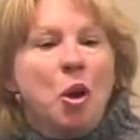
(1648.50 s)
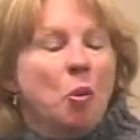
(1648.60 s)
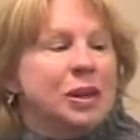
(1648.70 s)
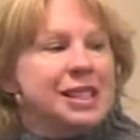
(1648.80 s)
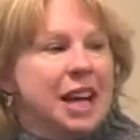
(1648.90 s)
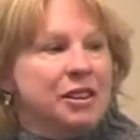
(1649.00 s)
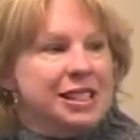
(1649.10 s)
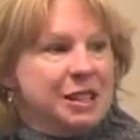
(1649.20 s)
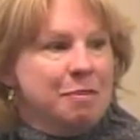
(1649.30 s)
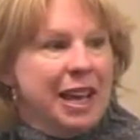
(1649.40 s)
What sound does
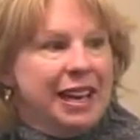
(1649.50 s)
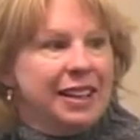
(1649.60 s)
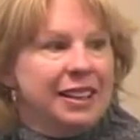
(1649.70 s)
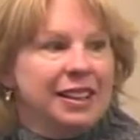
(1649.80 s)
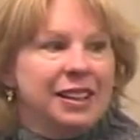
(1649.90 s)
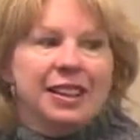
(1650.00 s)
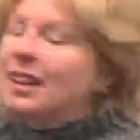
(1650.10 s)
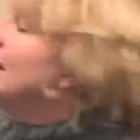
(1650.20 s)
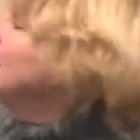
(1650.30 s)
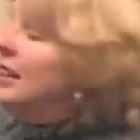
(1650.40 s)
it make?
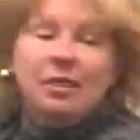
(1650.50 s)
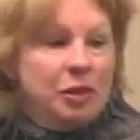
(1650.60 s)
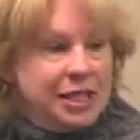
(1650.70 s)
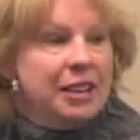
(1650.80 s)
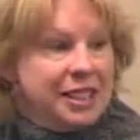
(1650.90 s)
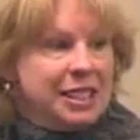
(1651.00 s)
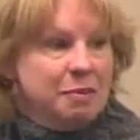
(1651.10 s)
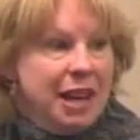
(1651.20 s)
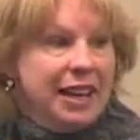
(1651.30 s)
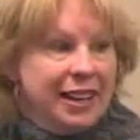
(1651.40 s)
What sound does it
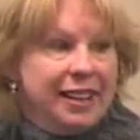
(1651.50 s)
make?